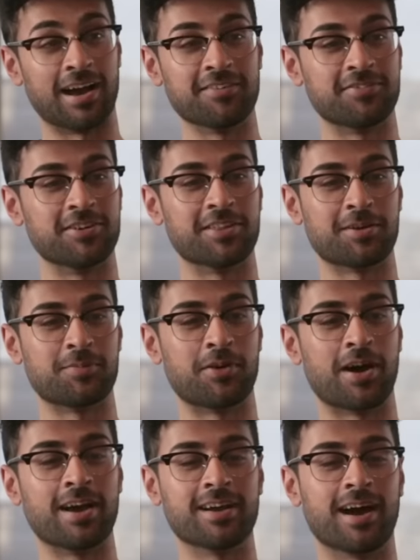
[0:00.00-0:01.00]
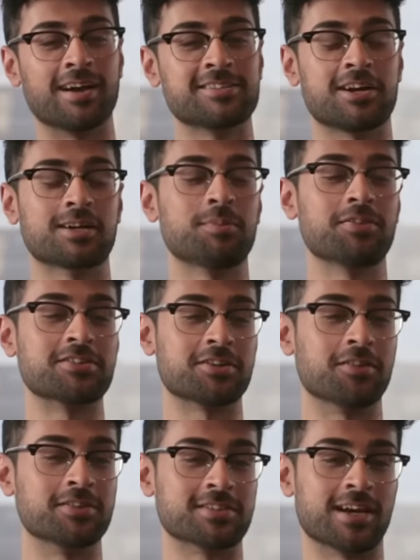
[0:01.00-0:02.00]
I feel that, bro. I, I talk about this
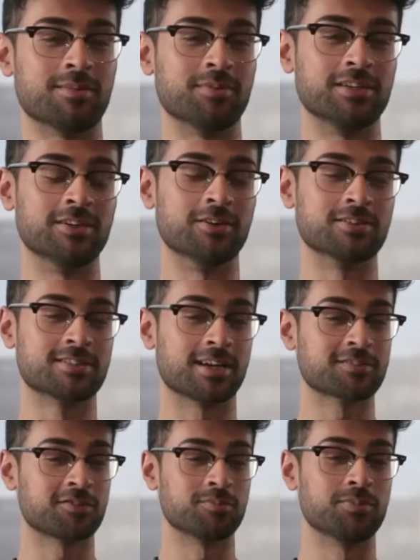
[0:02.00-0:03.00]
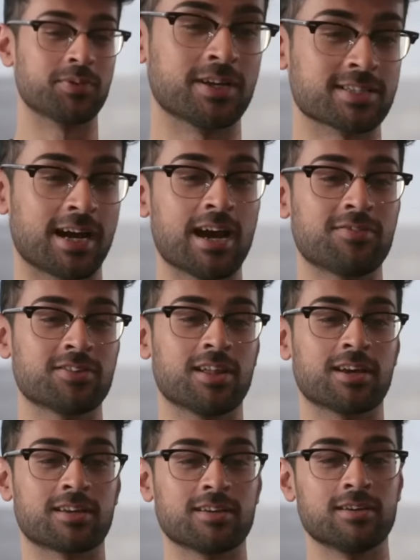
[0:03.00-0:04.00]
all the time, and you know it sucks for me because I have to
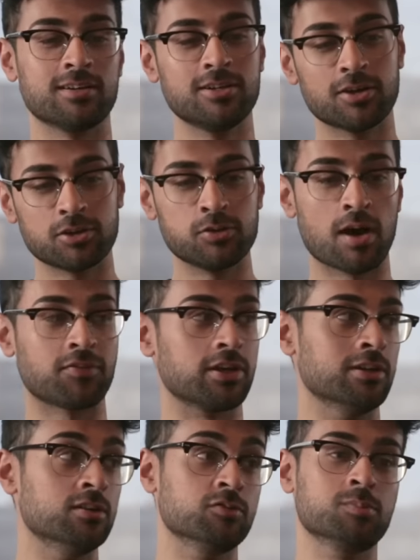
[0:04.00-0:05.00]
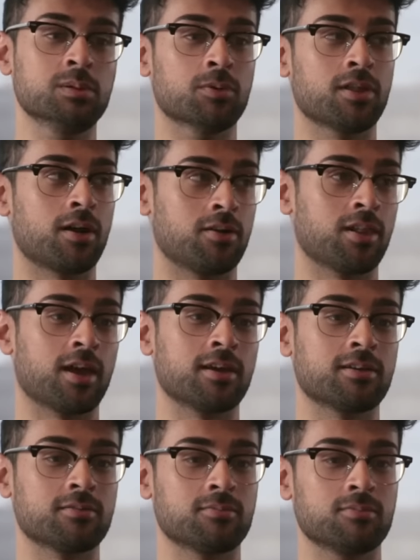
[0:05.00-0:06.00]
like you know you have to interview people that are
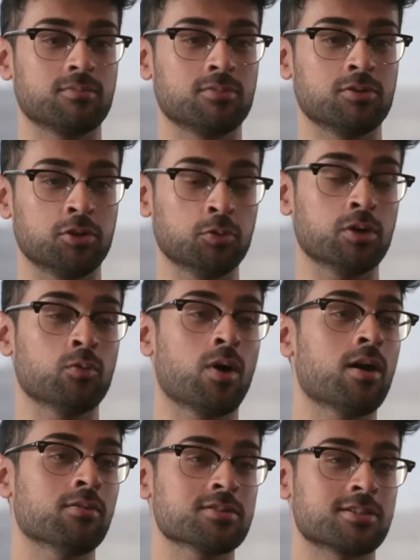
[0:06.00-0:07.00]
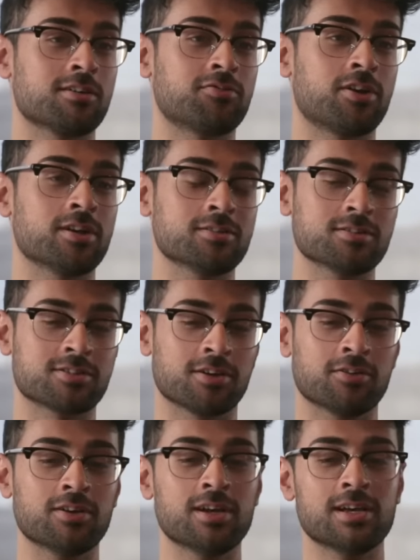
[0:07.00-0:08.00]
like doing well and stuff, right?
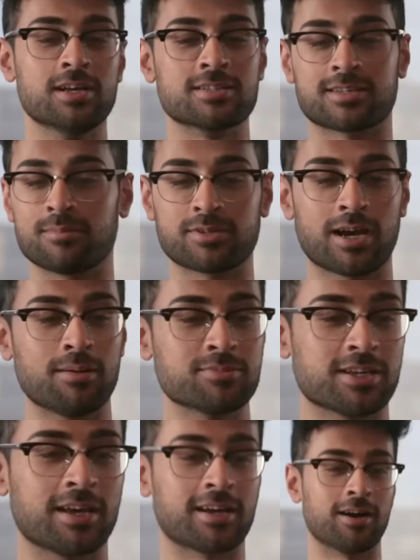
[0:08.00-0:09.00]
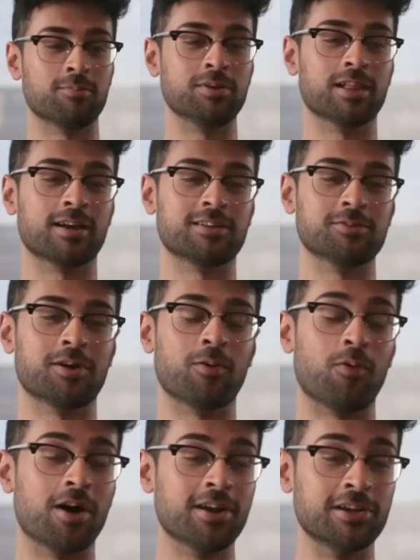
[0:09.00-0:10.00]
So sometimes like I'll be like, do I
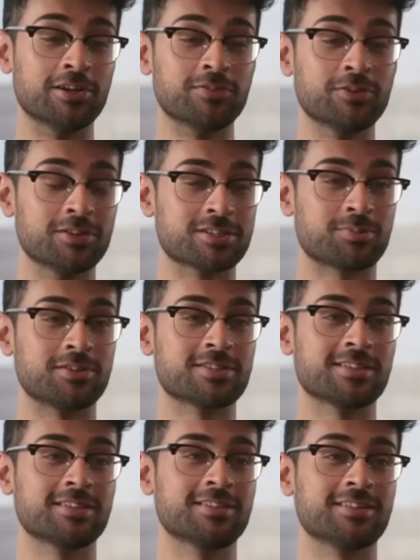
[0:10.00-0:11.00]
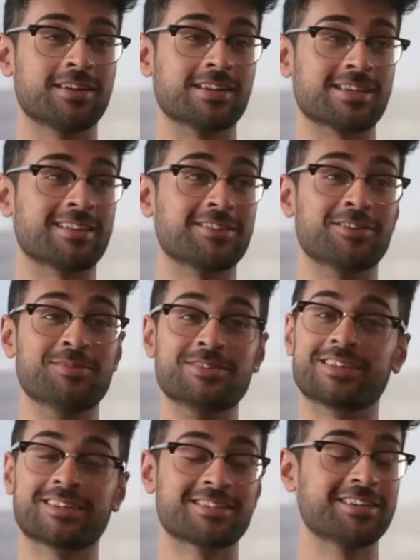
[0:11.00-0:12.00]
want to interview this person because I think their
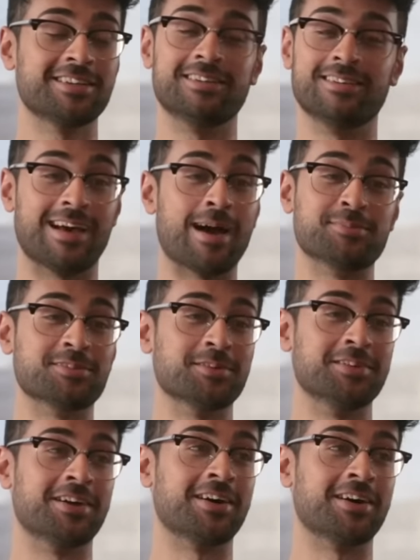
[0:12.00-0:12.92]
music is good? Absolutely